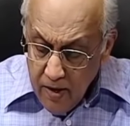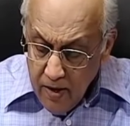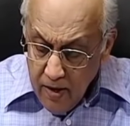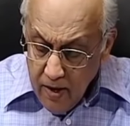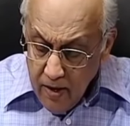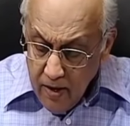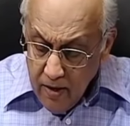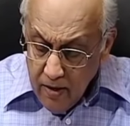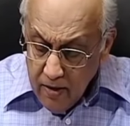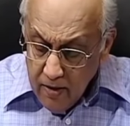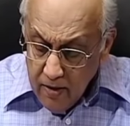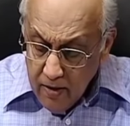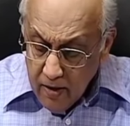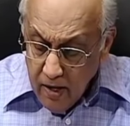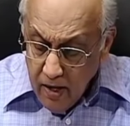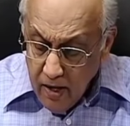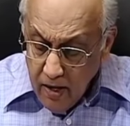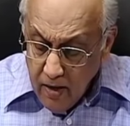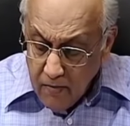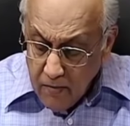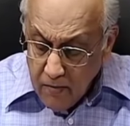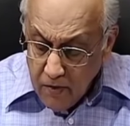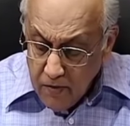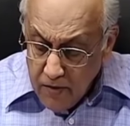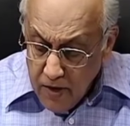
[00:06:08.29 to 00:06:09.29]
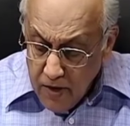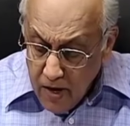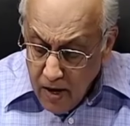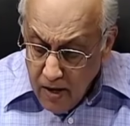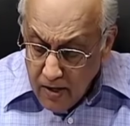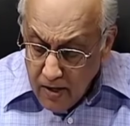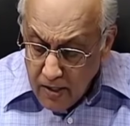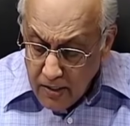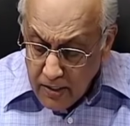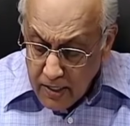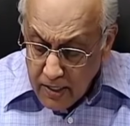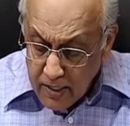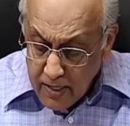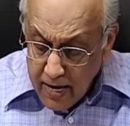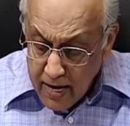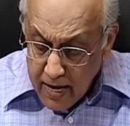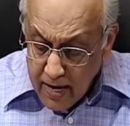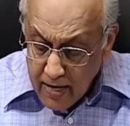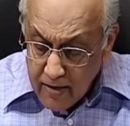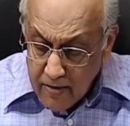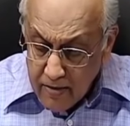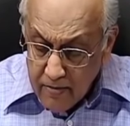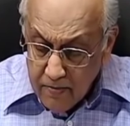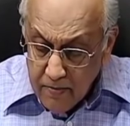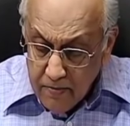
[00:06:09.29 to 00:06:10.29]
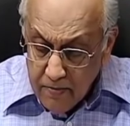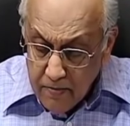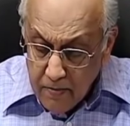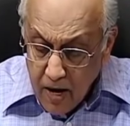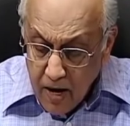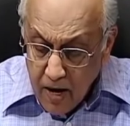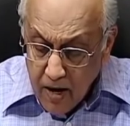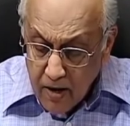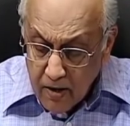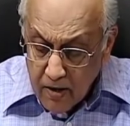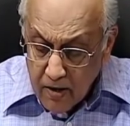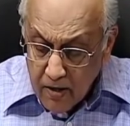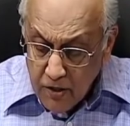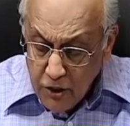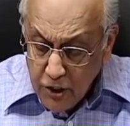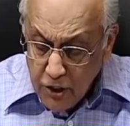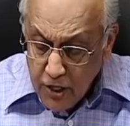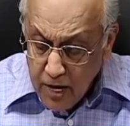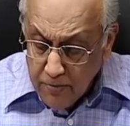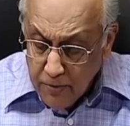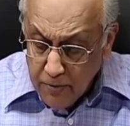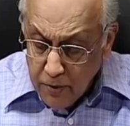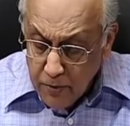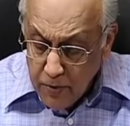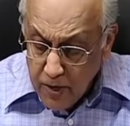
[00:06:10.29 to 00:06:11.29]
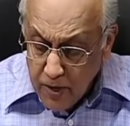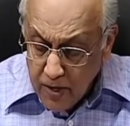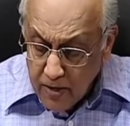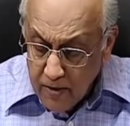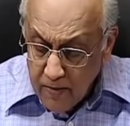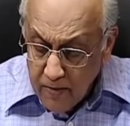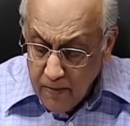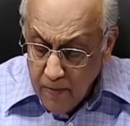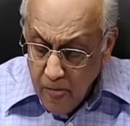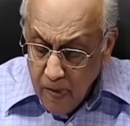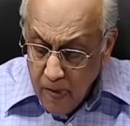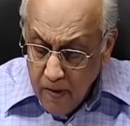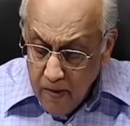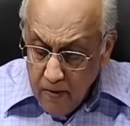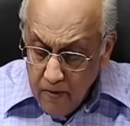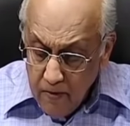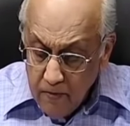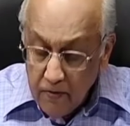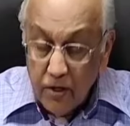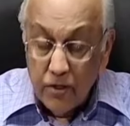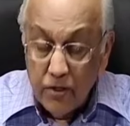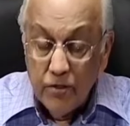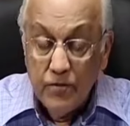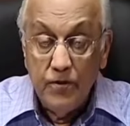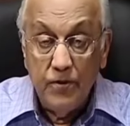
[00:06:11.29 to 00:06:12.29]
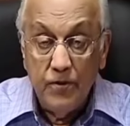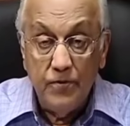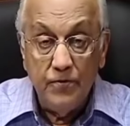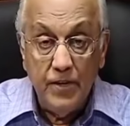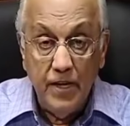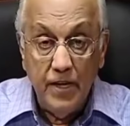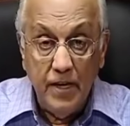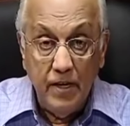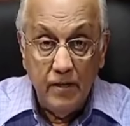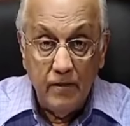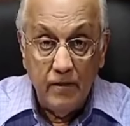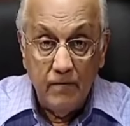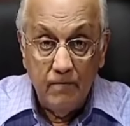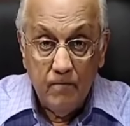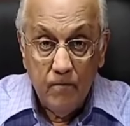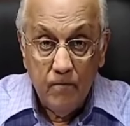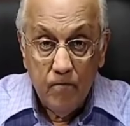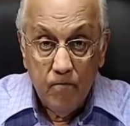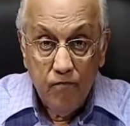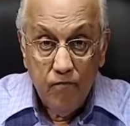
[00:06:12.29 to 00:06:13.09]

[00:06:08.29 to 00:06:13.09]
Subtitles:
in the kingdom of God is at hand, Mark chapter 1 verse 15.